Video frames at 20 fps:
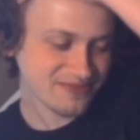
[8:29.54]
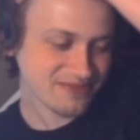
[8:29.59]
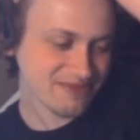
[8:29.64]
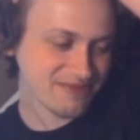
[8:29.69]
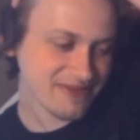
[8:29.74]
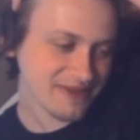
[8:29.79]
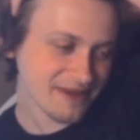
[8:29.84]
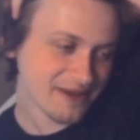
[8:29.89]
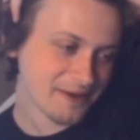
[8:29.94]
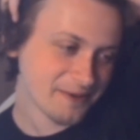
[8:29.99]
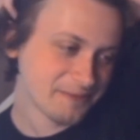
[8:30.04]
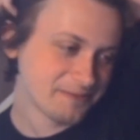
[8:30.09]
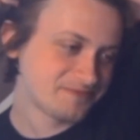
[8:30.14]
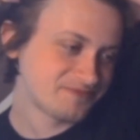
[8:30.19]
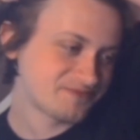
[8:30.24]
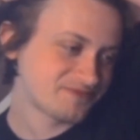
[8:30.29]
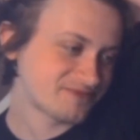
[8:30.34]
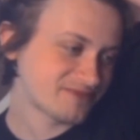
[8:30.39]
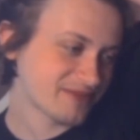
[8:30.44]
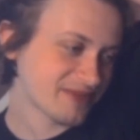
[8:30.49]
don't think I want
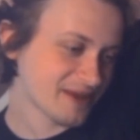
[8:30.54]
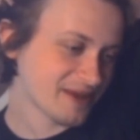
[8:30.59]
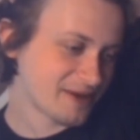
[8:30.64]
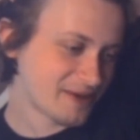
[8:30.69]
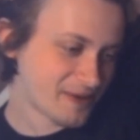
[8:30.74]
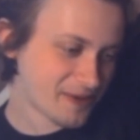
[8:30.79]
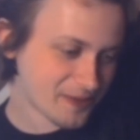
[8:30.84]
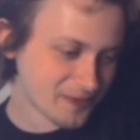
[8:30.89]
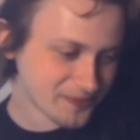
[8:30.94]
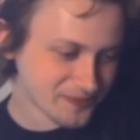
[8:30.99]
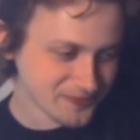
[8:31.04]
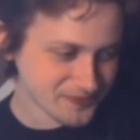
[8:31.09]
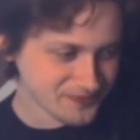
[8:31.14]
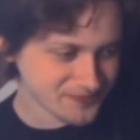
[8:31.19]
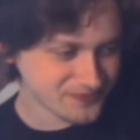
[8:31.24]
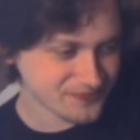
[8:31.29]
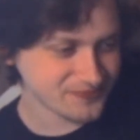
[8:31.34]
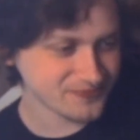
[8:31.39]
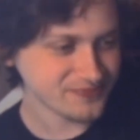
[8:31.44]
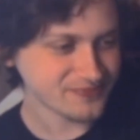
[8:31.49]
to eat anything for the rest
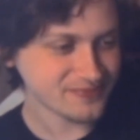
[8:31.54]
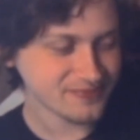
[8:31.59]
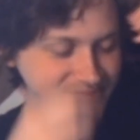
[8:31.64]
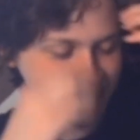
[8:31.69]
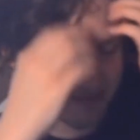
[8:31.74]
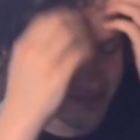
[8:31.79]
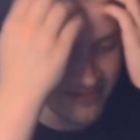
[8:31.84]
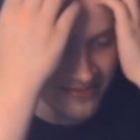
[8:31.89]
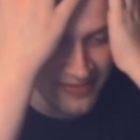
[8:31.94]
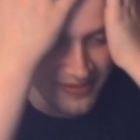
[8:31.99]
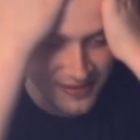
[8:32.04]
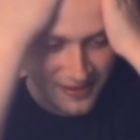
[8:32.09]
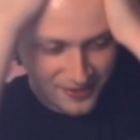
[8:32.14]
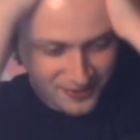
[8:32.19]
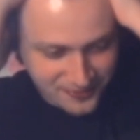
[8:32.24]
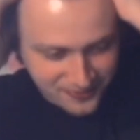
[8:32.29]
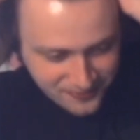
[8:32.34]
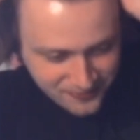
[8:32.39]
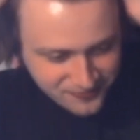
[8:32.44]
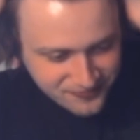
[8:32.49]
of the night after this,
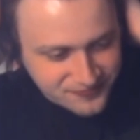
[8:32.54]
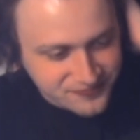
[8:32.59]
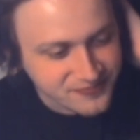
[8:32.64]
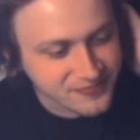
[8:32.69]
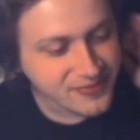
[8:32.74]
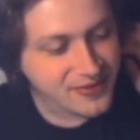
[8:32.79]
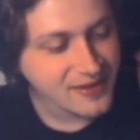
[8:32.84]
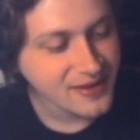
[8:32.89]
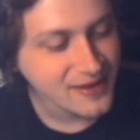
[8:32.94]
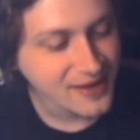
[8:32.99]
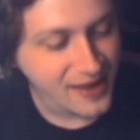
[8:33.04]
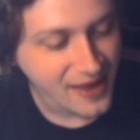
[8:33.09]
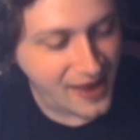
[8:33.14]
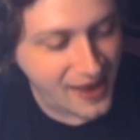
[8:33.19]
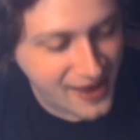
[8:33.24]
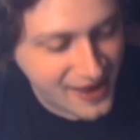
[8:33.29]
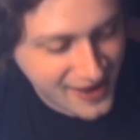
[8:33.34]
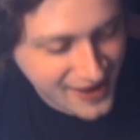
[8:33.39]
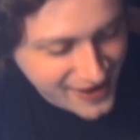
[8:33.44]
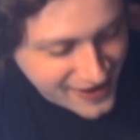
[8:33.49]
actually.
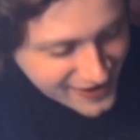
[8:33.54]
like,